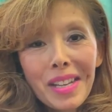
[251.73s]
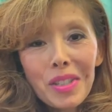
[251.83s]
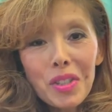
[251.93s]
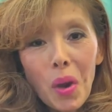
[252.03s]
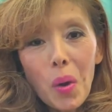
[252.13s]

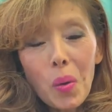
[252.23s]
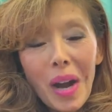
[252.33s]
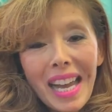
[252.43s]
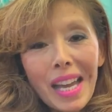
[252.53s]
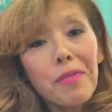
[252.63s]

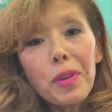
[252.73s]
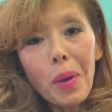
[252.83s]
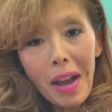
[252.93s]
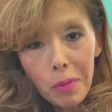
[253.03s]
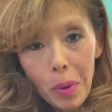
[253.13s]
So if
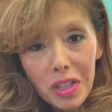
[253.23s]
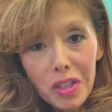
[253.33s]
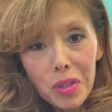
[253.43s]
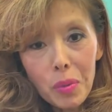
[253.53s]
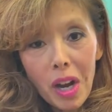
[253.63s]
you have
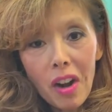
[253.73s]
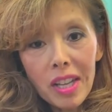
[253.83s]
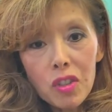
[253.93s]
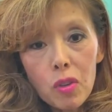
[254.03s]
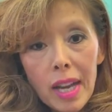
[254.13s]
questions
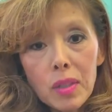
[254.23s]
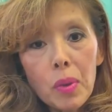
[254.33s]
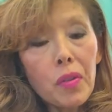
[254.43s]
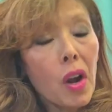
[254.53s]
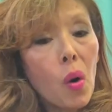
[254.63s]
regarding stress,
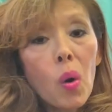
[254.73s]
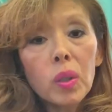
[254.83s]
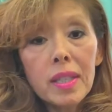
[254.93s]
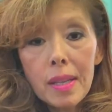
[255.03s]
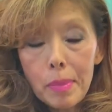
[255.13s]
we've got a
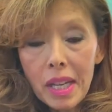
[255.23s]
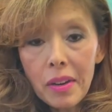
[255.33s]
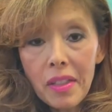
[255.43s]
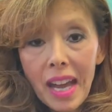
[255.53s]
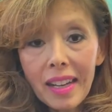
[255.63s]
whole team
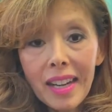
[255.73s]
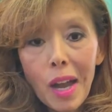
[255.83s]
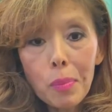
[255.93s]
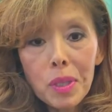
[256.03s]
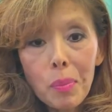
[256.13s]
here that can
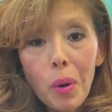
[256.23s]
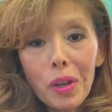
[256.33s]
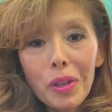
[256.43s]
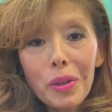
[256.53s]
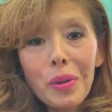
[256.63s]
help
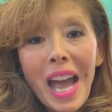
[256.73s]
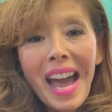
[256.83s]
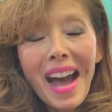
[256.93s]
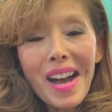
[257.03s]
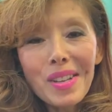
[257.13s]
support you.
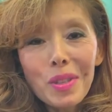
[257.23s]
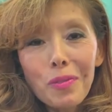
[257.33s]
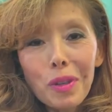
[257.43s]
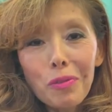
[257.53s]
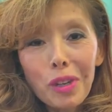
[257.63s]
So
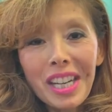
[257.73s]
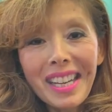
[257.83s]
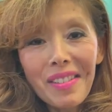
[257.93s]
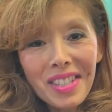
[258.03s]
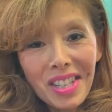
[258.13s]
feel free to
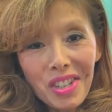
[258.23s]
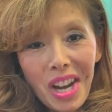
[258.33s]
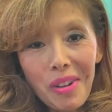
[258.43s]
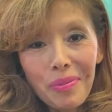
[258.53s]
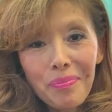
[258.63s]
give us a
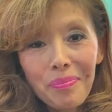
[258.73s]
shout.